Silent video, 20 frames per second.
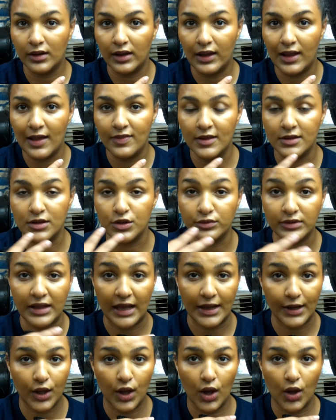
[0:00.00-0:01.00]
And then you
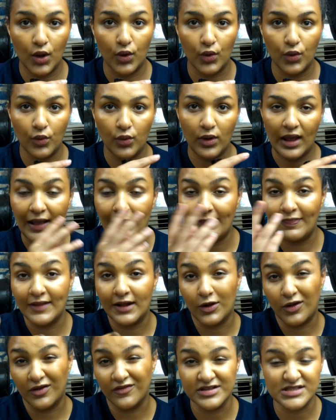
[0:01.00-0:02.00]
let go, and then
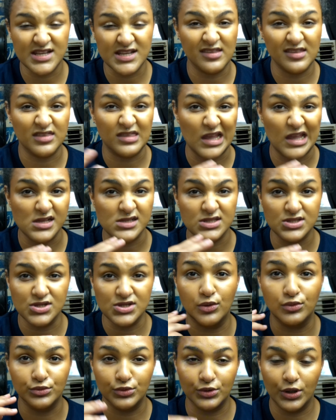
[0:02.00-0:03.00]
all of a sudden things
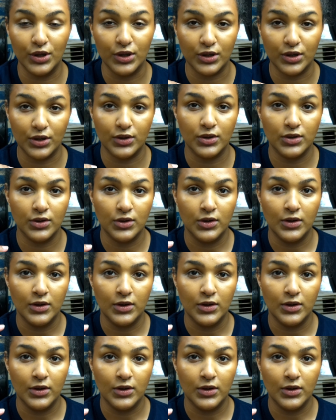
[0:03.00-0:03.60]
don't look